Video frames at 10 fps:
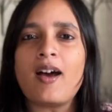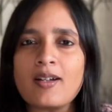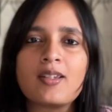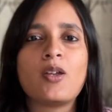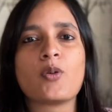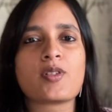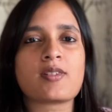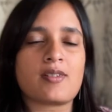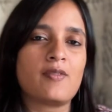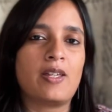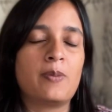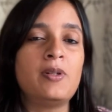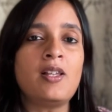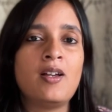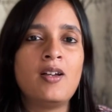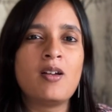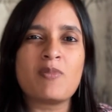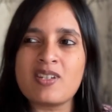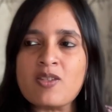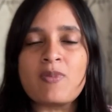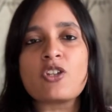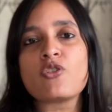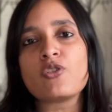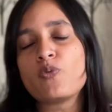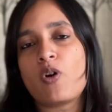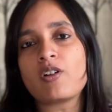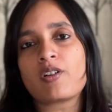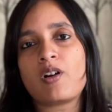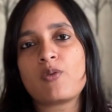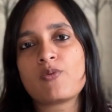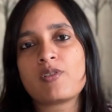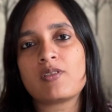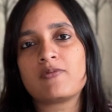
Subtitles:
are kiosks available. But just make sure you walk around,